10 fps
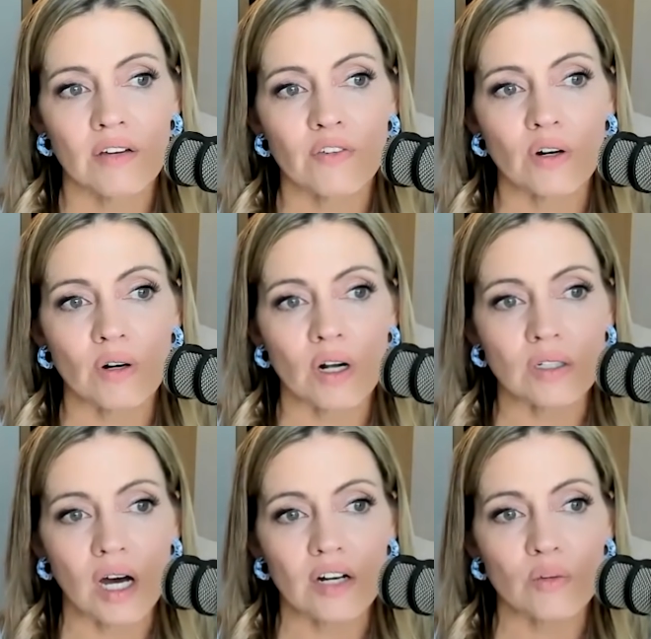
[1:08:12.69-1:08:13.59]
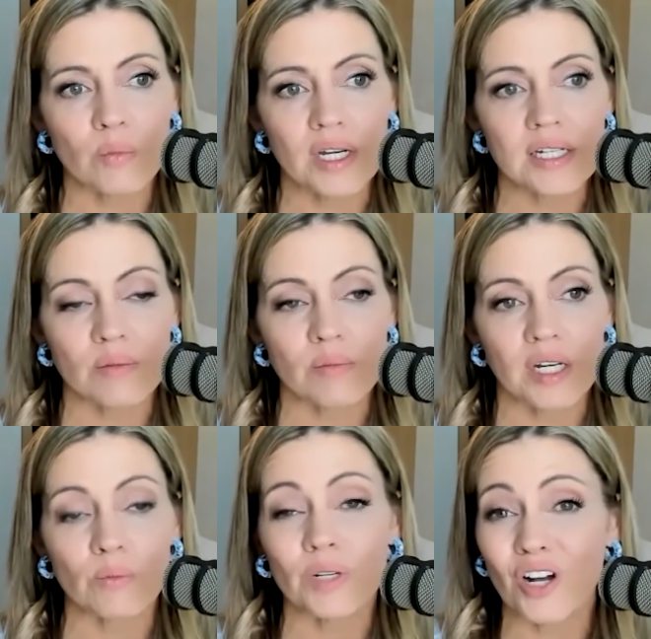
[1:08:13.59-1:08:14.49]
for a lot of the ways it
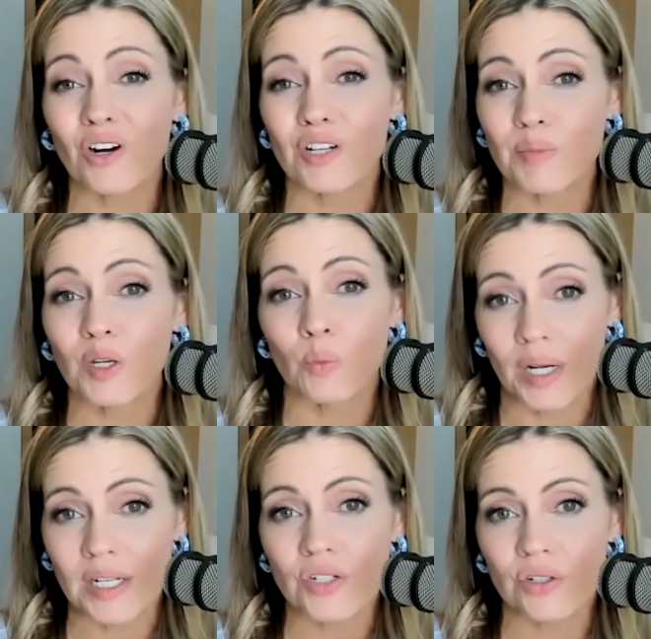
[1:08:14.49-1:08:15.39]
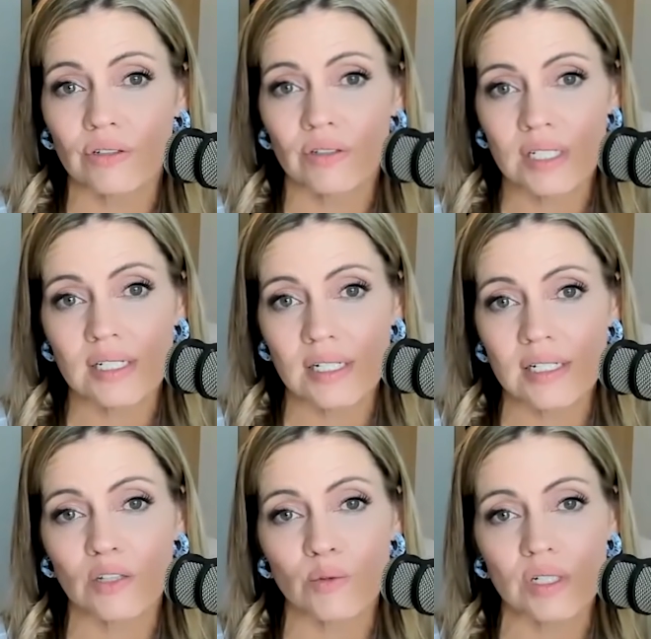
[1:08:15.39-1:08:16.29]
made it really hard to be a racer this
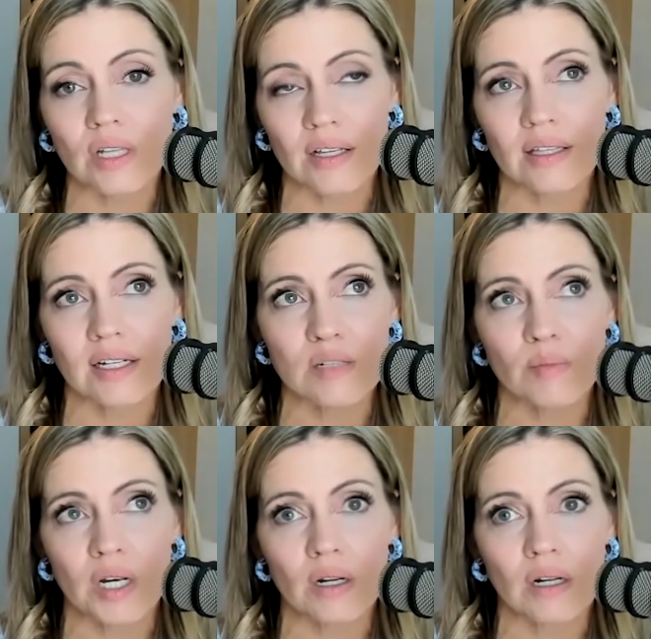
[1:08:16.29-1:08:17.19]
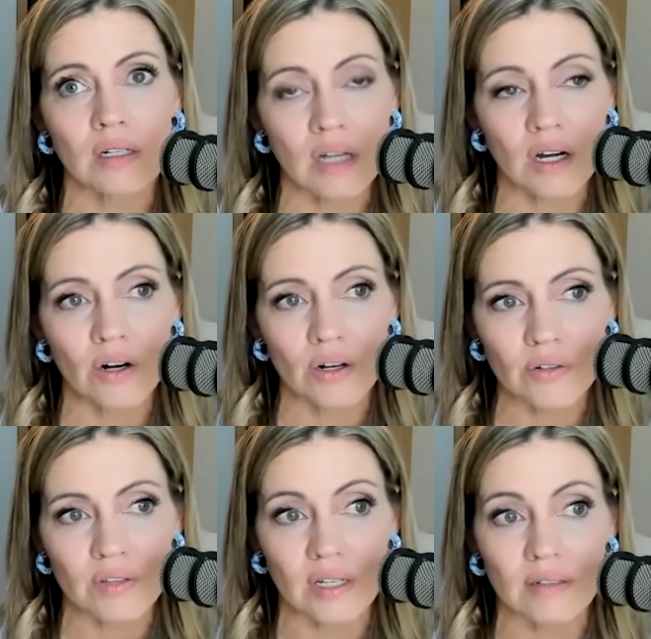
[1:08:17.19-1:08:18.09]
season. There was a lot of things that made it a lot
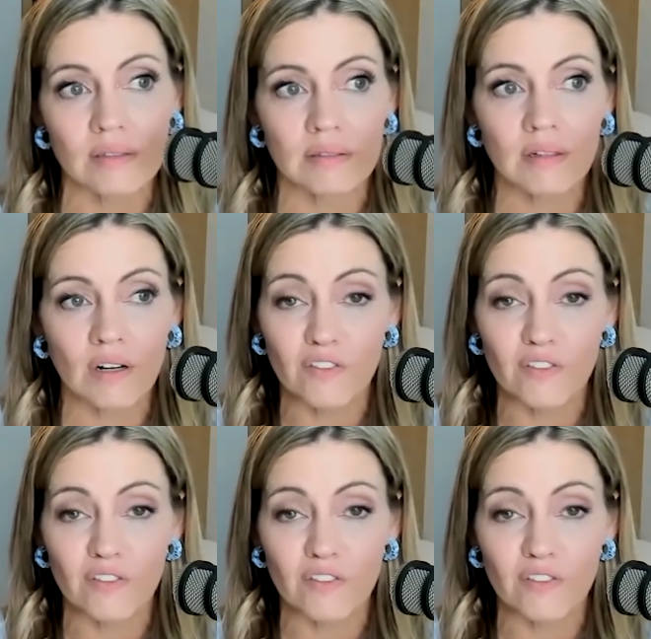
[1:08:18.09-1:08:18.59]
harder than our